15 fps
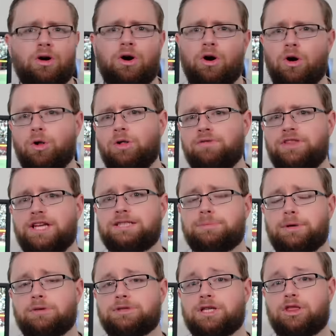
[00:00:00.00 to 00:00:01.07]
All of these
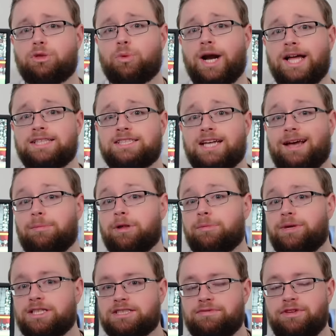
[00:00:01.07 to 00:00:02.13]
pose a threat to
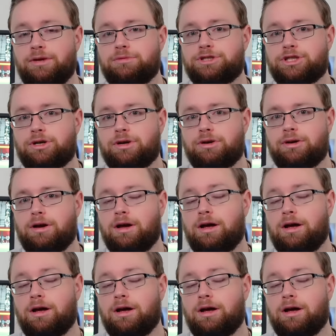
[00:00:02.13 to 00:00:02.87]
MLB's future,